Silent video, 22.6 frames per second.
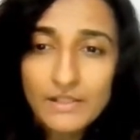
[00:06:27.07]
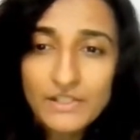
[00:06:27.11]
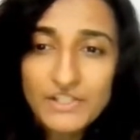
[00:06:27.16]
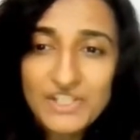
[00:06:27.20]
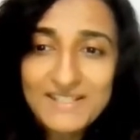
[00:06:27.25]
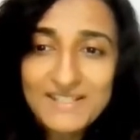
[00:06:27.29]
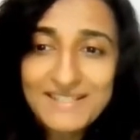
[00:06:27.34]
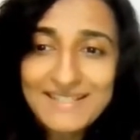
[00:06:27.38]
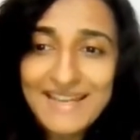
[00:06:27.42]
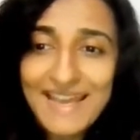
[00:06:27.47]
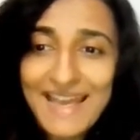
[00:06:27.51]

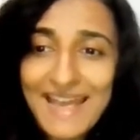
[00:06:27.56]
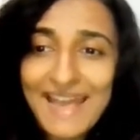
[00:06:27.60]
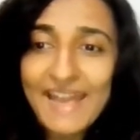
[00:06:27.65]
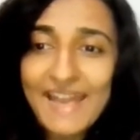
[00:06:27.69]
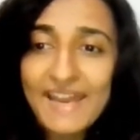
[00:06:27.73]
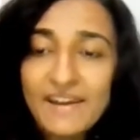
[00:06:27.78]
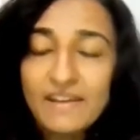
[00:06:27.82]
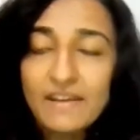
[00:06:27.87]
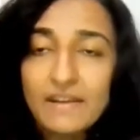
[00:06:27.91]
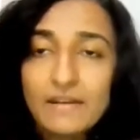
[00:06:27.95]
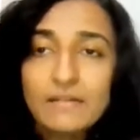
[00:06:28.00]
just
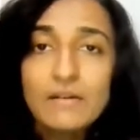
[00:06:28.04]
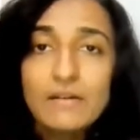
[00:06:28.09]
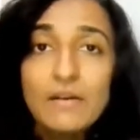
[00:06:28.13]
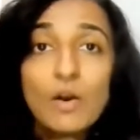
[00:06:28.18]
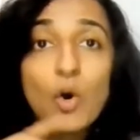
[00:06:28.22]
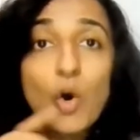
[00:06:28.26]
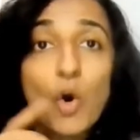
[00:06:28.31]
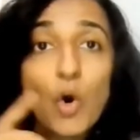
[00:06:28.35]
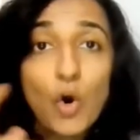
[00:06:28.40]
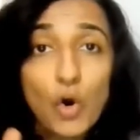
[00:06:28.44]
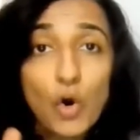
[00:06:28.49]
add it,
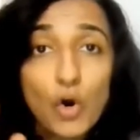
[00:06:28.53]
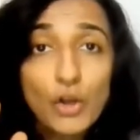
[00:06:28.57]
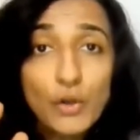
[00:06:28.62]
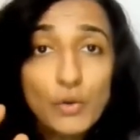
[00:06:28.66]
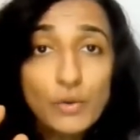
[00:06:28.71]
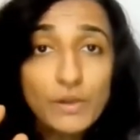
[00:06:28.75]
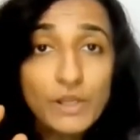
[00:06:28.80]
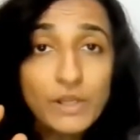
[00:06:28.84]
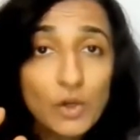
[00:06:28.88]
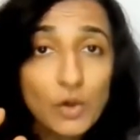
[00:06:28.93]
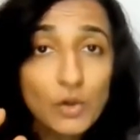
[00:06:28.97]
or
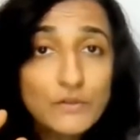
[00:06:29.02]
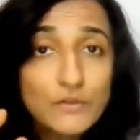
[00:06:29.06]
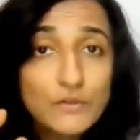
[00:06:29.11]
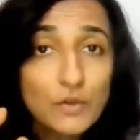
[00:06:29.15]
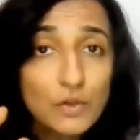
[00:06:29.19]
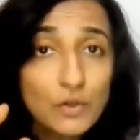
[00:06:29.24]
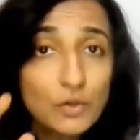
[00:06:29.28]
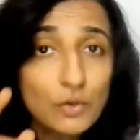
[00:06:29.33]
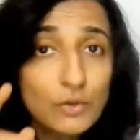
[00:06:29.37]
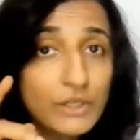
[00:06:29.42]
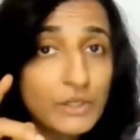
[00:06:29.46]
you can
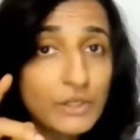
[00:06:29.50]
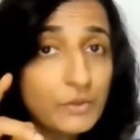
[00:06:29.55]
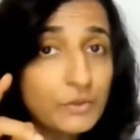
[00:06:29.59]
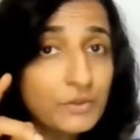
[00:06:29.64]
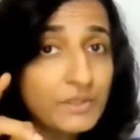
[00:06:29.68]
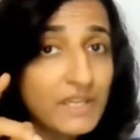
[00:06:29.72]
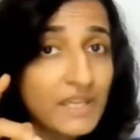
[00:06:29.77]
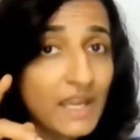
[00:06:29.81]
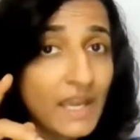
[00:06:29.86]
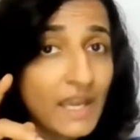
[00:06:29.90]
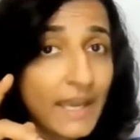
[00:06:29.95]
also look into
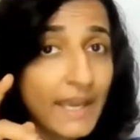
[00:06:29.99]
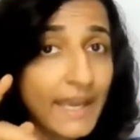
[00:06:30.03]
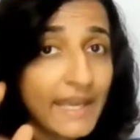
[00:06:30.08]
the